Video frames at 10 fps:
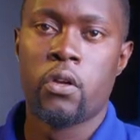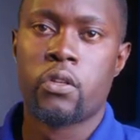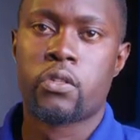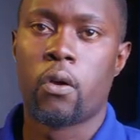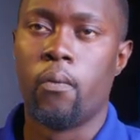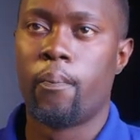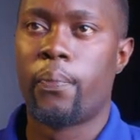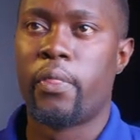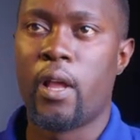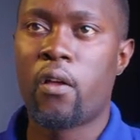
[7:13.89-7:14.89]
So
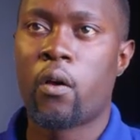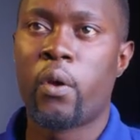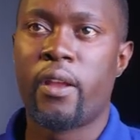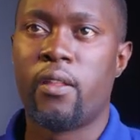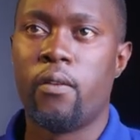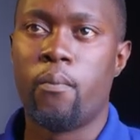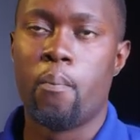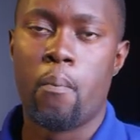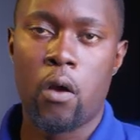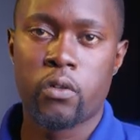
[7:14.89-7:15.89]
now that we're in the
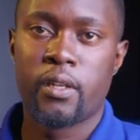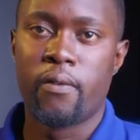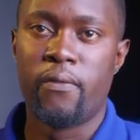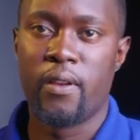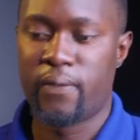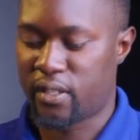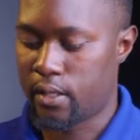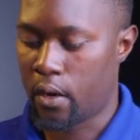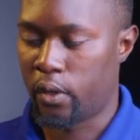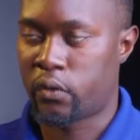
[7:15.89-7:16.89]
mount VFS
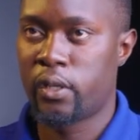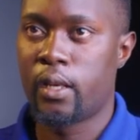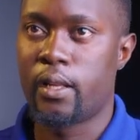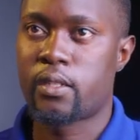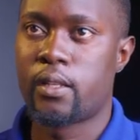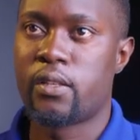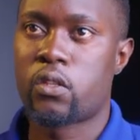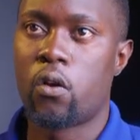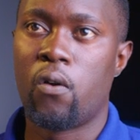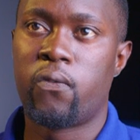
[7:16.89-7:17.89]
directory, let's list
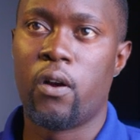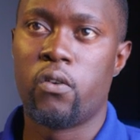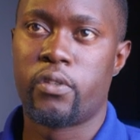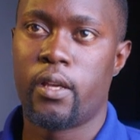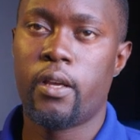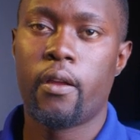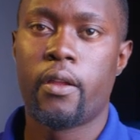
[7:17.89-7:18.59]
all files here.